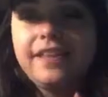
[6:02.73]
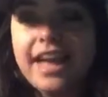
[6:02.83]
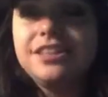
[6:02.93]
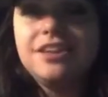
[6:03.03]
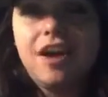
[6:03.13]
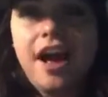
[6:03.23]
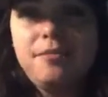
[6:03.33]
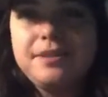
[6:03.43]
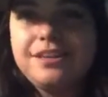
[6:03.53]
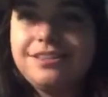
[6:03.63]
lights are on,
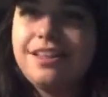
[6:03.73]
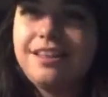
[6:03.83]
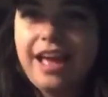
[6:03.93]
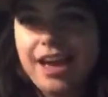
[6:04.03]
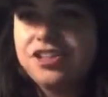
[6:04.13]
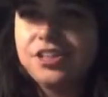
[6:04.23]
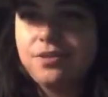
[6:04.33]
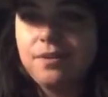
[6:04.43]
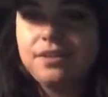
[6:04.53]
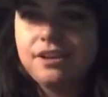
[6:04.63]
but there's nothing actually
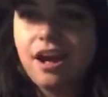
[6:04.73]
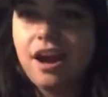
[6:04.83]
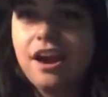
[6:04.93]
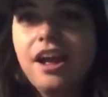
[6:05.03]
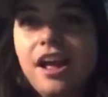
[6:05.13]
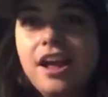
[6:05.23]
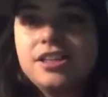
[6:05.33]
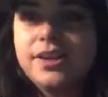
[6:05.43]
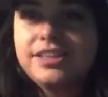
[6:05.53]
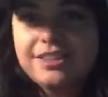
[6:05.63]
wrong with the car.
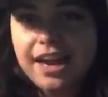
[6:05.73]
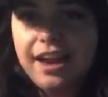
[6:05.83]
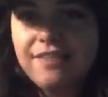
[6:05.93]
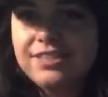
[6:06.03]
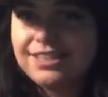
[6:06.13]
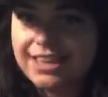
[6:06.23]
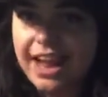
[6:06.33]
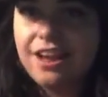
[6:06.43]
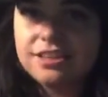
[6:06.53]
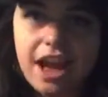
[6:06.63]
So I just kind of have to stay
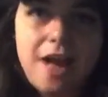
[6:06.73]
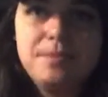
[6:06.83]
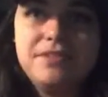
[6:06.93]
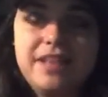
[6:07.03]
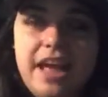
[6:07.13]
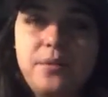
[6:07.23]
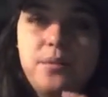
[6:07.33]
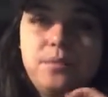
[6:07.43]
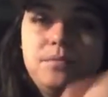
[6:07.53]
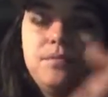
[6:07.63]
on top of like
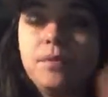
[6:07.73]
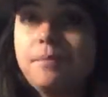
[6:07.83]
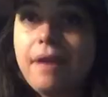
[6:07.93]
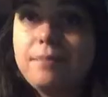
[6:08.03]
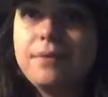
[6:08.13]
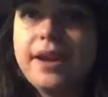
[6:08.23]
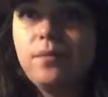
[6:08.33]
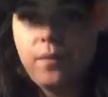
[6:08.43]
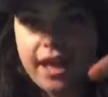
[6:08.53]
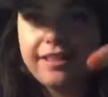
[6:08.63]

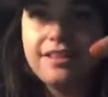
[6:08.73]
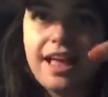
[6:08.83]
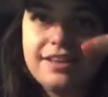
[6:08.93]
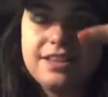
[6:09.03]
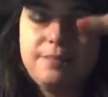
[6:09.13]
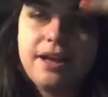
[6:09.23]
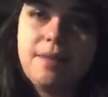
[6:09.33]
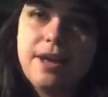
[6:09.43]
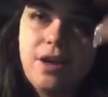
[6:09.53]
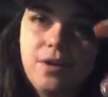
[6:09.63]
remembering when the last time I
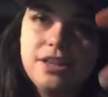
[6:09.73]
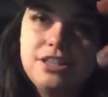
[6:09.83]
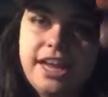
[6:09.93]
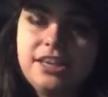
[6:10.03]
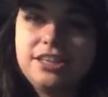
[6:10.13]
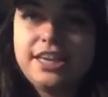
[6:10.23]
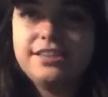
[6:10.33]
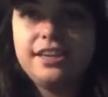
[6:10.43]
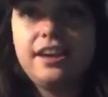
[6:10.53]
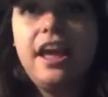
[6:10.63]
got my oil changed
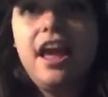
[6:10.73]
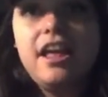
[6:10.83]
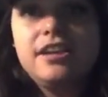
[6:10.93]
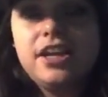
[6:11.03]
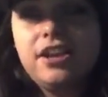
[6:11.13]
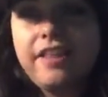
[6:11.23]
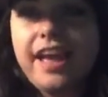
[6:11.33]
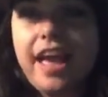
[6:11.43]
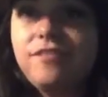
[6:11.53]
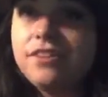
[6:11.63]
is, and you know,
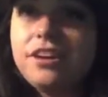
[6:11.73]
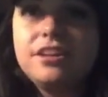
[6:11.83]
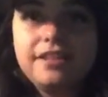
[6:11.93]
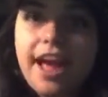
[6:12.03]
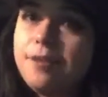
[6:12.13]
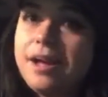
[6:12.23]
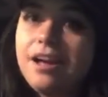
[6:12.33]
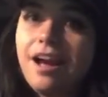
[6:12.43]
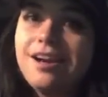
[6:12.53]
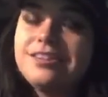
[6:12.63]
like I've learned a lot about
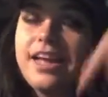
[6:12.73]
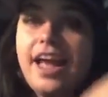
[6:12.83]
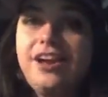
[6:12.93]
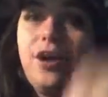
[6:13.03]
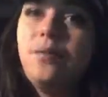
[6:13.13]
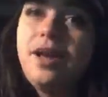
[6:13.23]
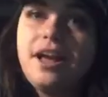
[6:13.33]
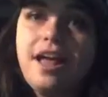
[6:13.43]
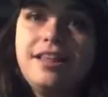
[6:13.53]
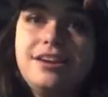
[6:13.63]
cars. Like I know what
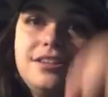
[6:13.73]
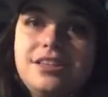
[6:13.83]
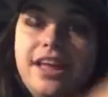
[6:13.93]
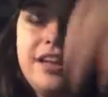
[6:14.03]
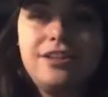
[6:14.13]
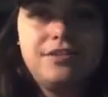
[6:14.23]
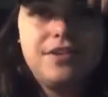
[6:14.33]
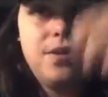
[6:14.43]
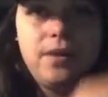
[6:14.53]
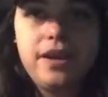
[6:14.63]
color to like look
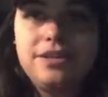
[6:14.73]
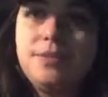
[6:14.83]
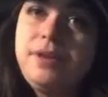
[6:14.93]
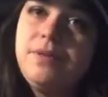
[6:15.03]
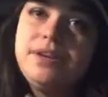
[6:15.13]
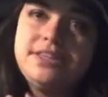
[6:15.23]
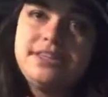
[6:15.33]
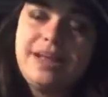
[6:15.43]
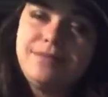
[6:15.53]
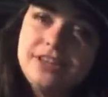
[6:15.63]
for the oil to be when it's
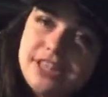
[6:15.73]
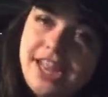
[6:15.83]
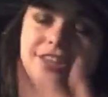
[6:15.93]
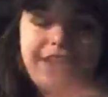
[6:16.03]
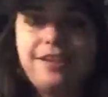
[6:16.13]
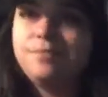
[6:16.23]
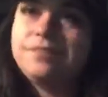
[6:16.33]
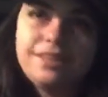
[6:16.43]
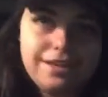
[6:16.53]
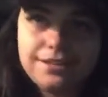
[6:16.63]
time for change. Like
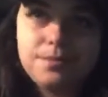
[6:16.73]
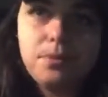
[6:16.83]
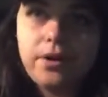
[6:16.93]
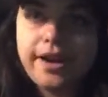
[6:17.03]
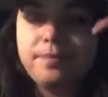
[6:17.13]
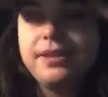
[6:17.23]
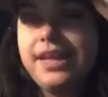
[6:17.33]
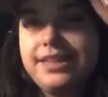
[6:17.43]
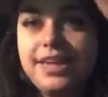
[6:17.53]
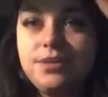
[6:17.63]
that's boring, but
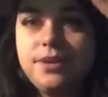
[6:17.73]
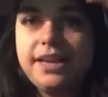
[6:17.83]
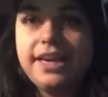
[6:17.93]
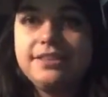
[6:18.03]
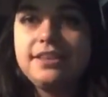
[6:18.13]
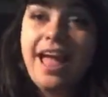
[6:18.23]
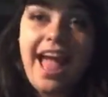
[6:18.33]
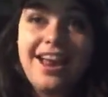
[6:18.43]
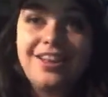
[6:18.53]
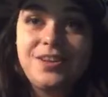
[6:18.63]
like that's what it is.
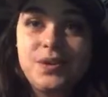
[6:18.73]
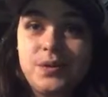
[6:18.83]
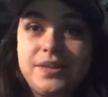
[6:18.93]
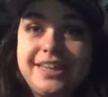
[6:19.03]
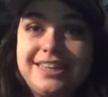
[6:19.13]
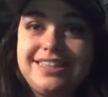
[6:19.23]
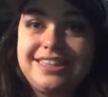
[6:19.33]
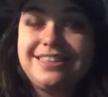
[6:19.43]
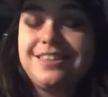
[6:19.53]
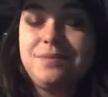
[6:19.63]
Adding the coolant
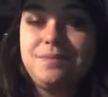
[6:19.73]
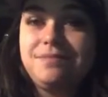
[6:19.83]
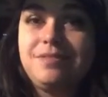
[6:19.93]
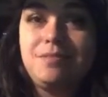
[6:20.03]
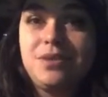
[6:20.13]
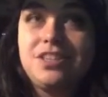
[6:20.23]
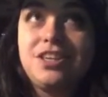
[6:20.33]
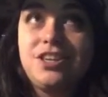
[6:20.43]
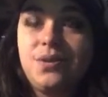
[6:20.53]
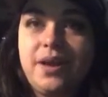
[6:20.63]
is the most
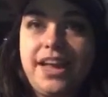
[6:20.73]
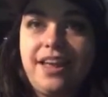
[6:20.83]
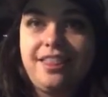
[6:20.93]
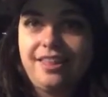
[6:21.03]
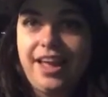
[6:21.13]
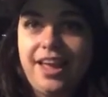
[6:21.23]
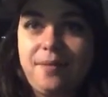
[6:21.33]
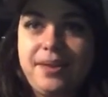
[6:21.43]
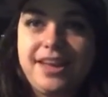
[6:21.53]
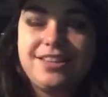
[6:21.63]
annoying
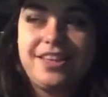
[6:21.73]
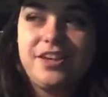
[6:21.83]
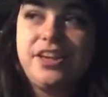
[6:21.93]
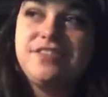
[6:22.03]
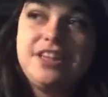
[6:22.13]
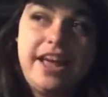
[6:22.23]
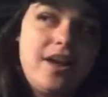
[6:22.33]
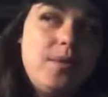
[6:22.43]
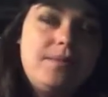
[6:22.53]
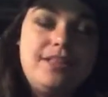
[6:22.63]
thing because you know you have to like
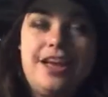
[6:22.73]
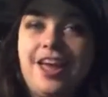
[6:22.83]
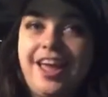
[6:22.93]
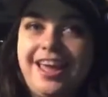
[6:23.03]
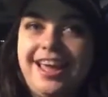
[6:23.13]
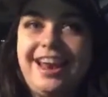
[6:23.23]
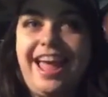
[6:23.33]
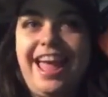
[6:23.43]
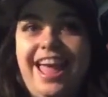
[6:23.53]
open the hood